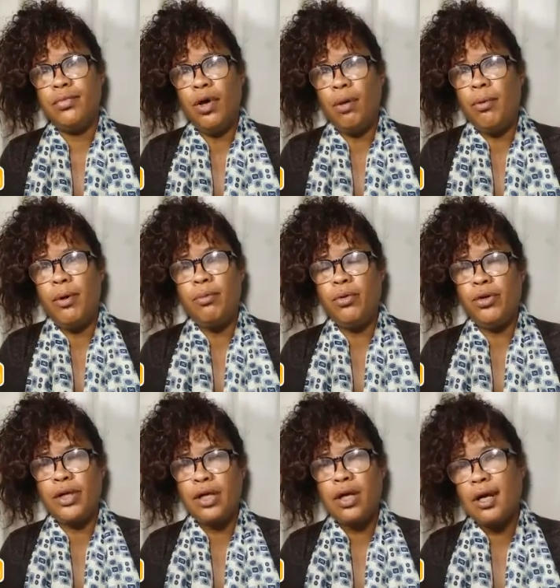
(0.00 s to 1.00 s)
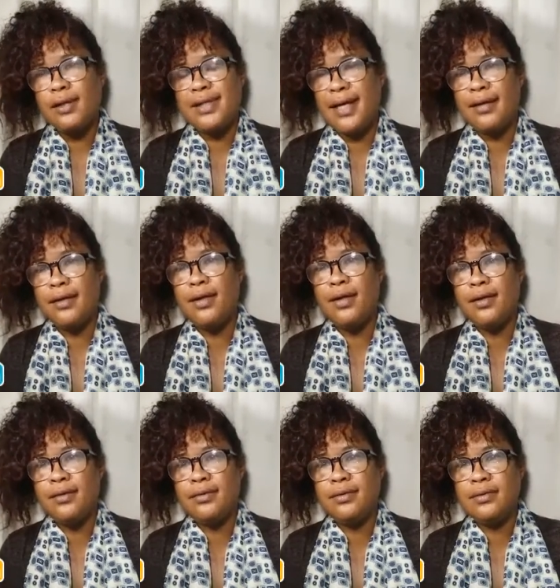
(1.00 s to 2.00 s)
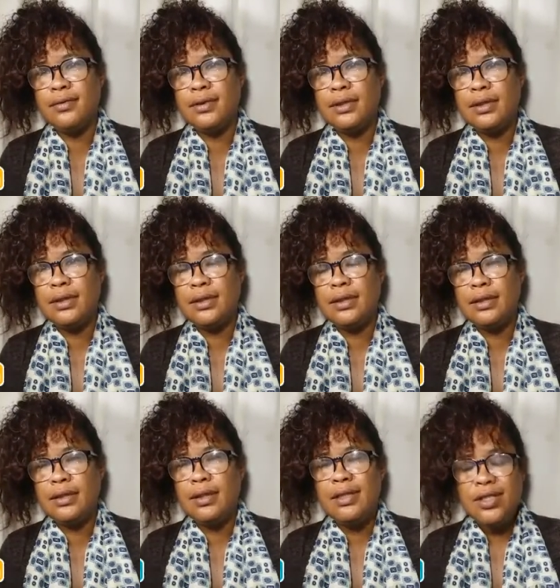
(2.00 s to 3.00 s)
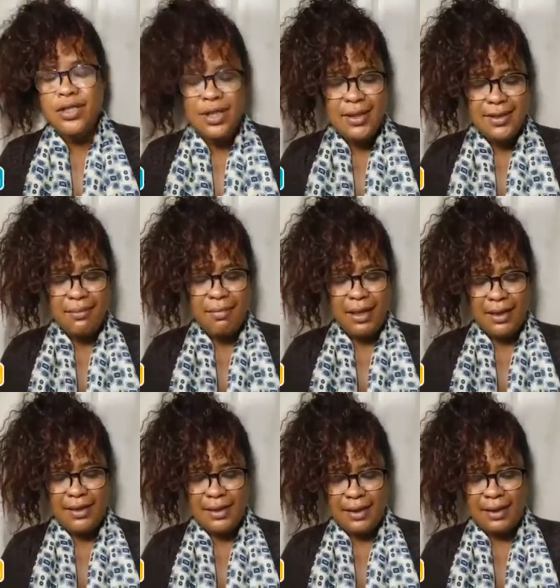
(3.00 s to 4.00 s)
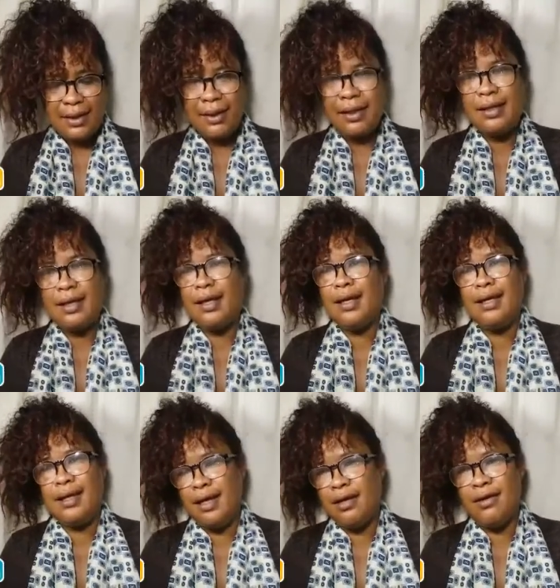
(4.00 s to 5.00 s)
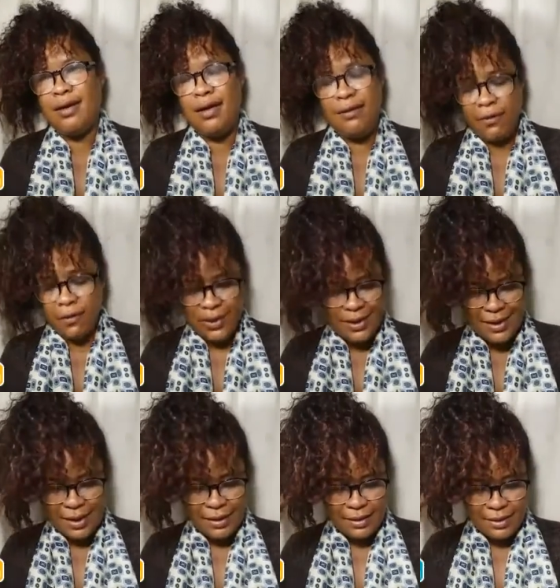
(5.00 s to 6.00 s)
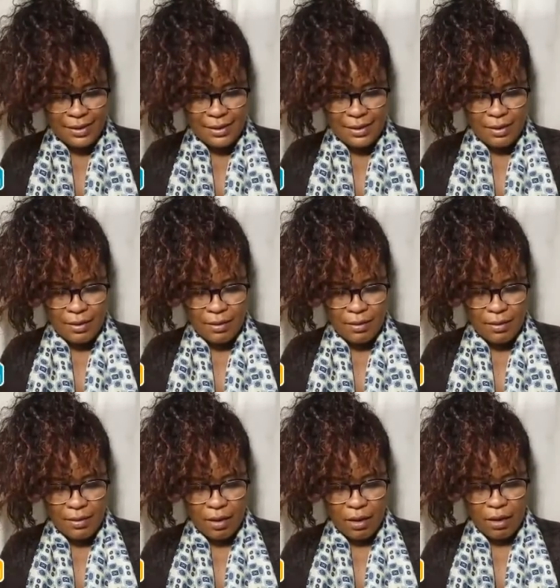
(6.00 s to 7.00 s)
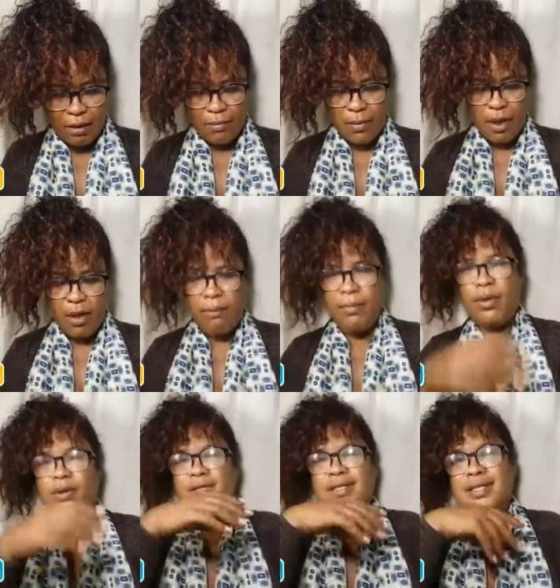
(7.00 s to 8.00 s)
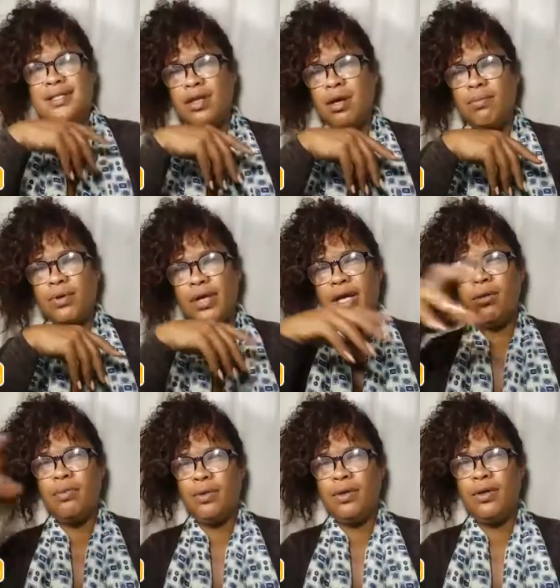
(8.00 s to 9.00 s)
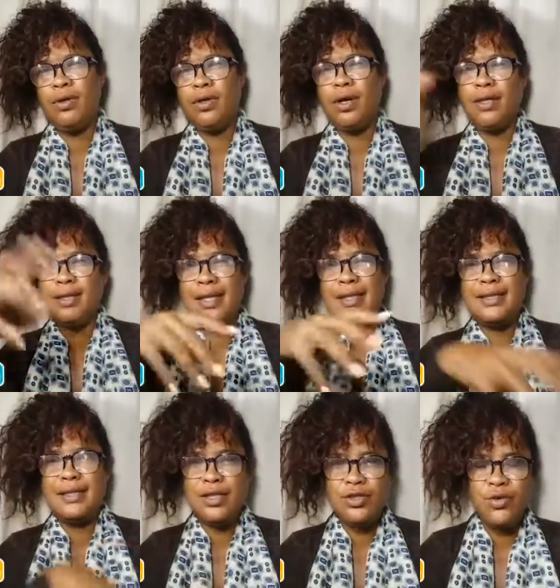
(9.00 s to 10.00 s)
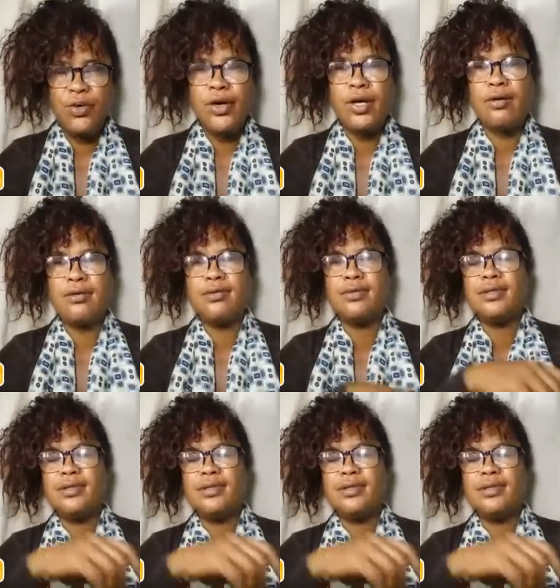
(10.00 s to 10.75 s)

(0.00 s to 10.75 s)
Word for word: hop on board and contact her. She's amazing in, in, in every sense. Um, because the sample kit will contain six oils.